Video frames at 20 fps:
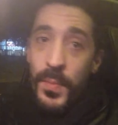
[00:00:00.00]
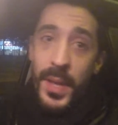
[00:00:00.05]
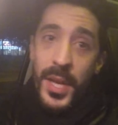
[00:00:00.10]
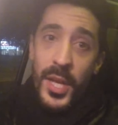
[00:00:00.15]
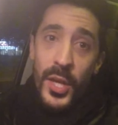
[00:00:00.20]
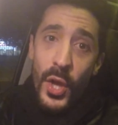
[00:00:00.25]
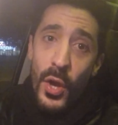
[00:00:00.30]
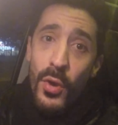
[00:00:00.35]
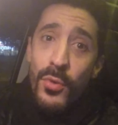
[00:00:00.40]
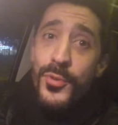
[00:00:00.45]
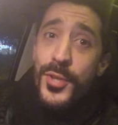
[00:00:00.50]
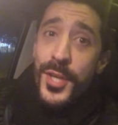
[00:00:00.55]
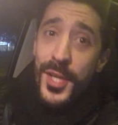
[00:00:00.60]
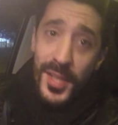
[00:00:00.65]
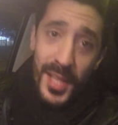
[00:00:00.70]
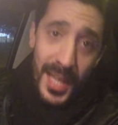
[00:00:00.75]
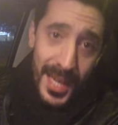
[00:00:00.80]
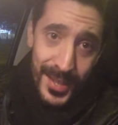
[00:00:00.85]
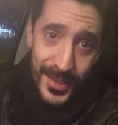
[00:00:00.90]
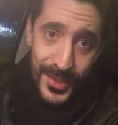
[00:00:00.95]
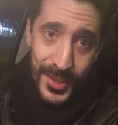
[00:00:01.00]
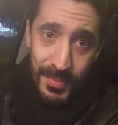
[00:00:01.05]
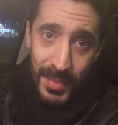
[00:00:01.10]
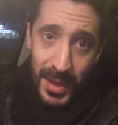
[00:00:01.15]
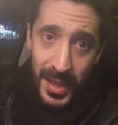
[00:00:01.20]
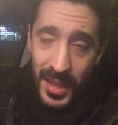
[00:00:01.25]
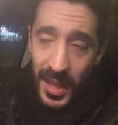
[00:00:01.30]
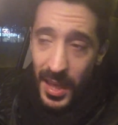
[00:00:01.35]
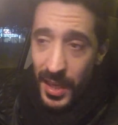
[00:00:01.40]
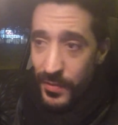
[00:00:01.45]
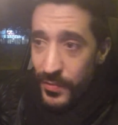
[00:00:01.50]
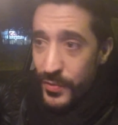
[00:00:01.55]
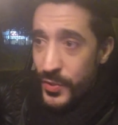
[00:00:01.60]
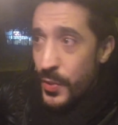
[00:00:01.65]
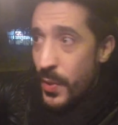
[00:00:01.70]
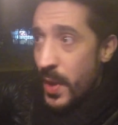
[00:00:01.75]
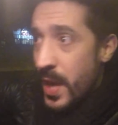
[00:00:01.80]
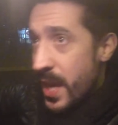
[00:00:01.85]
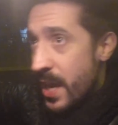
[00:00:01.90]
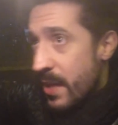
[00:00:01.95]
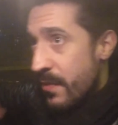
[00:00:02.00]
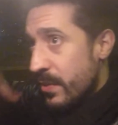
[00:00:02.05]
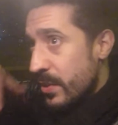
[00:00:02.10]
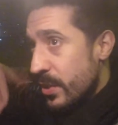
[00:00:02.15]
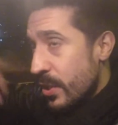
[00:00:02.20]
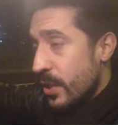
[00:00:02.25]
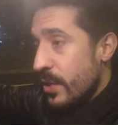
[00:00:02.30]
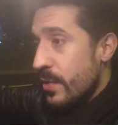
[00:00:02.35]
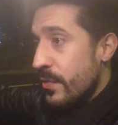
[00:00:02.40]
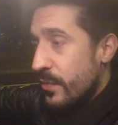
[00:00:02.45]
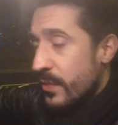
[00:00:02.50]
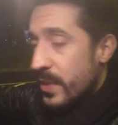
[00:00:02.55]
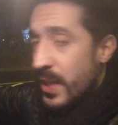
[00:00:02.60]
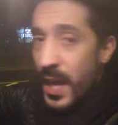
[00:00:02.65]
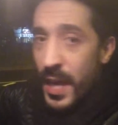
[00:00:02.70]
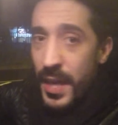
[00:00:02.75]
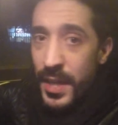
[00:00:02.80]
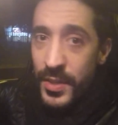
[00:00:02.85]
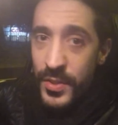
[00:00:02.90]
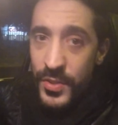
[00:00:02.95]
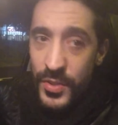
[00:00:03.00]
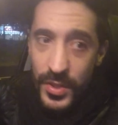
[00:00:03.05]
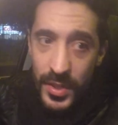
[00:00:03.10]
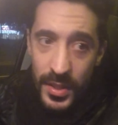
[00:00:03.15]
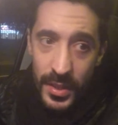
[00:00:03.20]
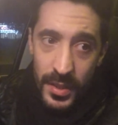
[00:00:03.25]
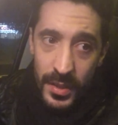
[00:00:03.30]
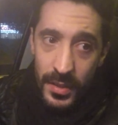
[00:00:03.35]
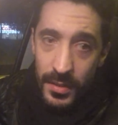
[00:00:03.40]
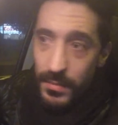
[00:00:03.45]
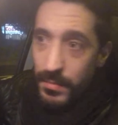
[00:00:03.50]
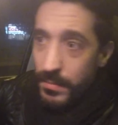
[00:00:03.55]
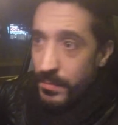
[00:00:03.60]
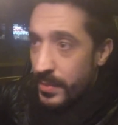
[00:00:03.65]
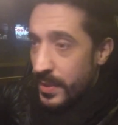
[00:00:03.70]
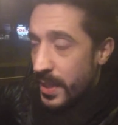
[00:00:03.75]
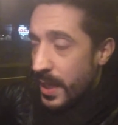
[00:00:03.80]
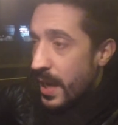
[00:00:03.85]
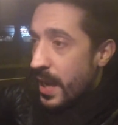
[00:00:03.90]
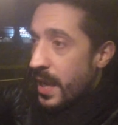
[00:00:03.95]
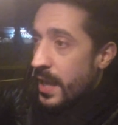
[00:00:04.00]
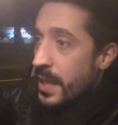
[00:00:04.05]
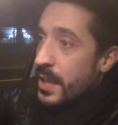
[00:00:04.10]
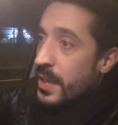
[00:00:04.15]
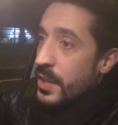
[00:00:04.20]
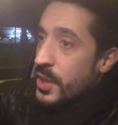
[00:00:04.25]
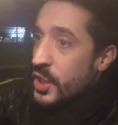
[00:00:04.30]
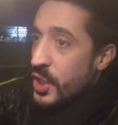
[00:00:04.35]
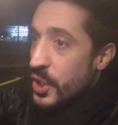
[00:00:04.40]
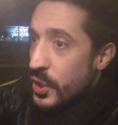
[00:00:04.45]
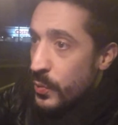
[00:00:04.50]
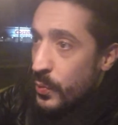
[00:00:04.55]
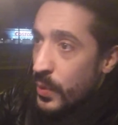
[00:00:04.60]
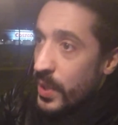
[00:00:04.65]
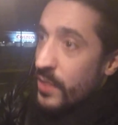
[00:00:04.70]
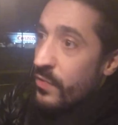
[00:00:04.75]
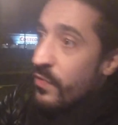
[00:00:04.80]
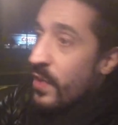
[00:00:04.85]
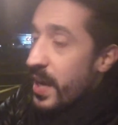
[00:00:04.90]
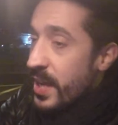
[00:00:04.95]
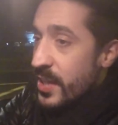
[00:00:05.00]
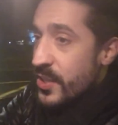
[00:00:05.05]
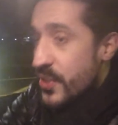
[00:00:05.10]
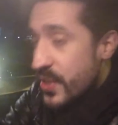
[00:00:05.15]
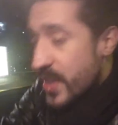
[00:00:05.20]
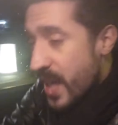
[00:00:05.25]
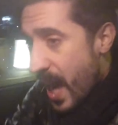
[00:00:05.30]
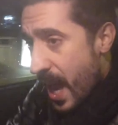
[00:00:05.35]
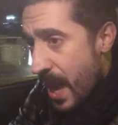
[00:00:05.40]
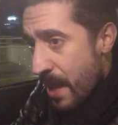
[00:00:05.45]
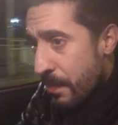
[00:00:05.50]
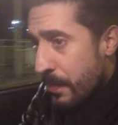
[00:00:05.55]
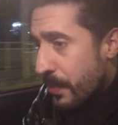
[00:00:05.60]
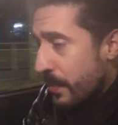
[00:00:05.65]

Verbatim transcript: many coaching clients in my life so i have a lot of clients uh, that i deal with via skype